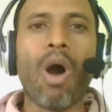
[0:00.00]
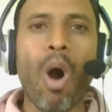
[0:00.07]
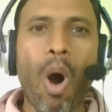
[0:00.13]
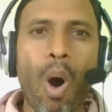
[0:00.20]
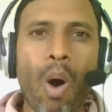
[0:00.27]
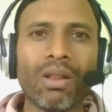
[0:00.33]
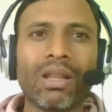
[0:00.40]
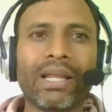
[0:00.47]

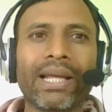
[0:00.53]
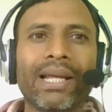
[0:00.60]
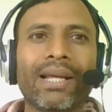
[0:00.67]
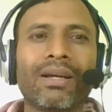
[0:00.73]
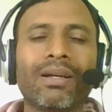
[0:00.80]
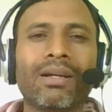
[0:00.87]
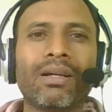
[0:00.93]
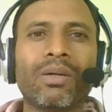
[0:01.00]
only
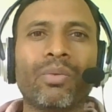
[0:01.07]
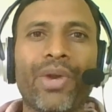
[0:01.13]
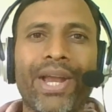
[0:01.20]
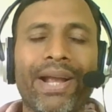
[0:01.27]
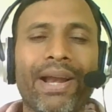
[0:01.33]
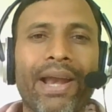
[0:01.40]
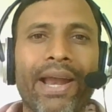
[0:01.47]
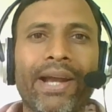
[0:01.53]
we
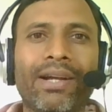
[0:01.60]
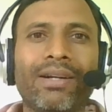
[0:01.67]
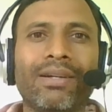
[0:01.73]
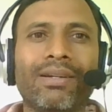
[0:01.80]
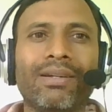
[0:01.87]
regret,